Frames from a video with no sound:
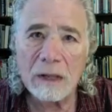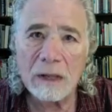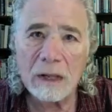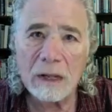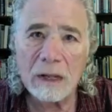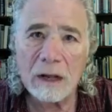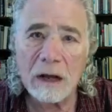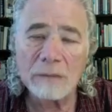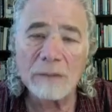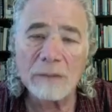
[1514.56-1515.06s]

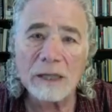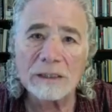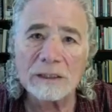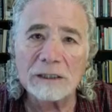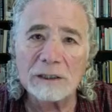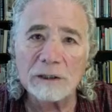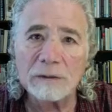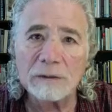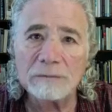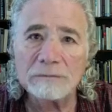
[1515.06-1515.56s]
God
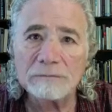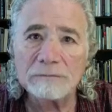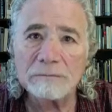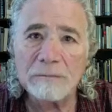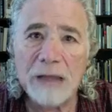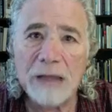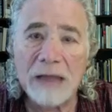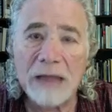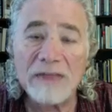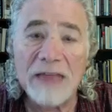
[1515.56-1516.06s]
bless you.
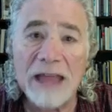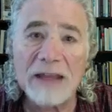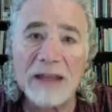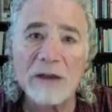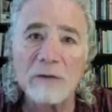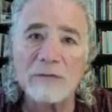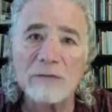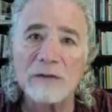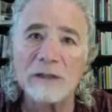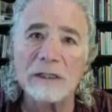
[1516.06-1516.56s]
Thank
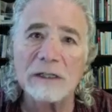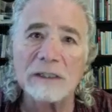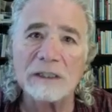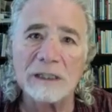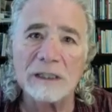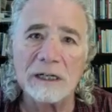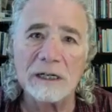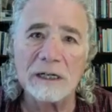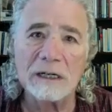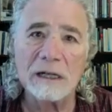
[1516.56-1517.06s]
you for
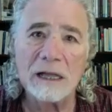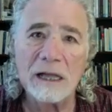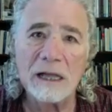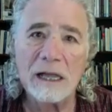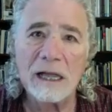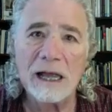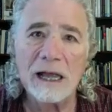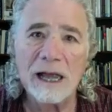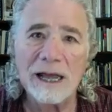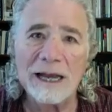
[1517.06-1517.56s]
listening
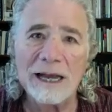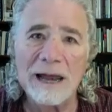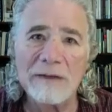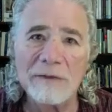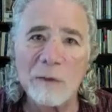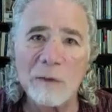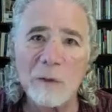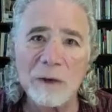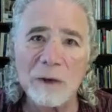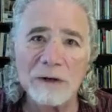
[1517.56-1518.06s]
and have
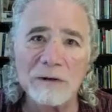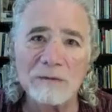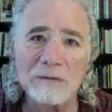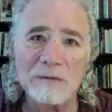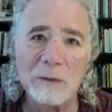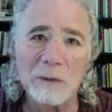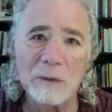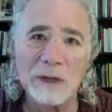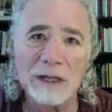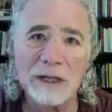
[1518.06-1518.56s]
a
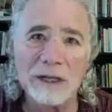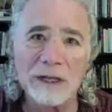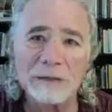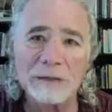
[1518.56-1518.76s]
wonderful week.